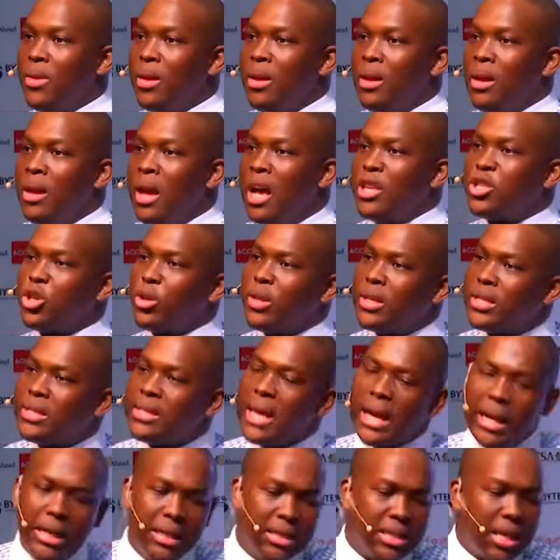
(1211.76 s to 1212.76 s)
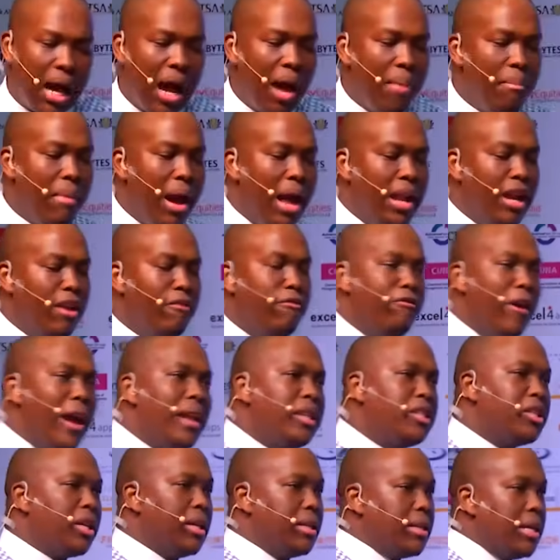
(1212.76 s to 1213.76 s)
And so the second time man
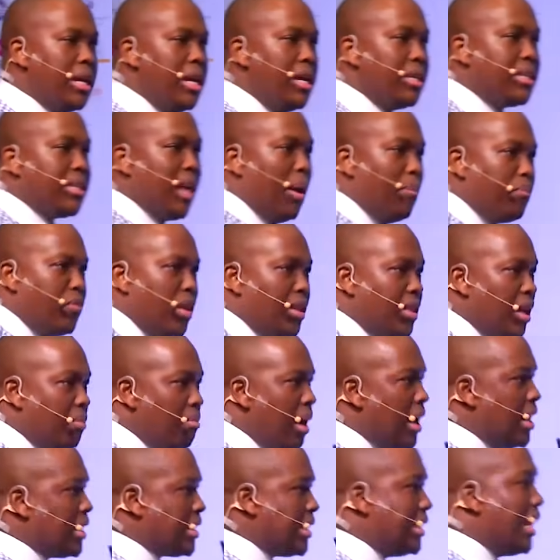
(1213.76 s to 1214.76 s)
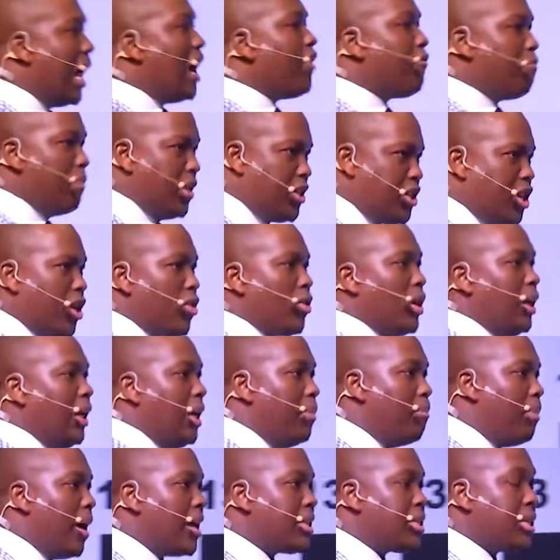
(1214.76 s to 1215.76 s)
invented something that made his life materially
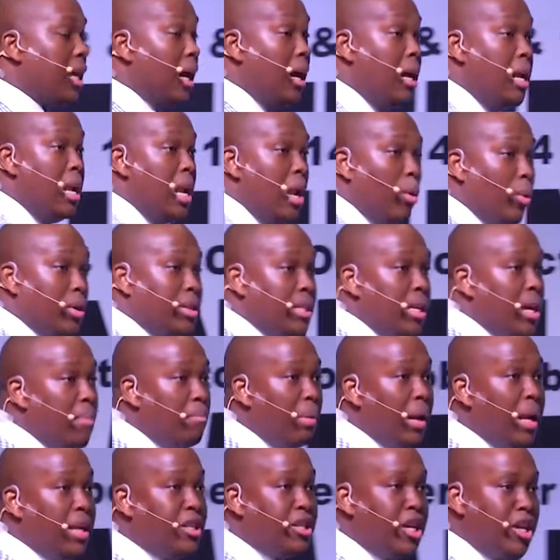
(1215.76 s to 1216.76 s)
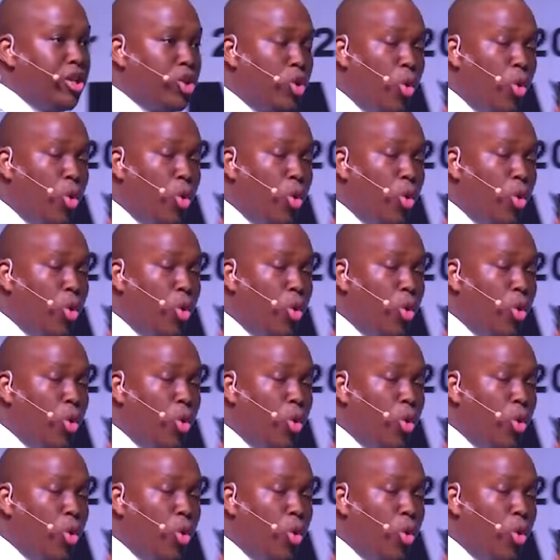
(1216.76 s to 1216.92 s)
better was the ability to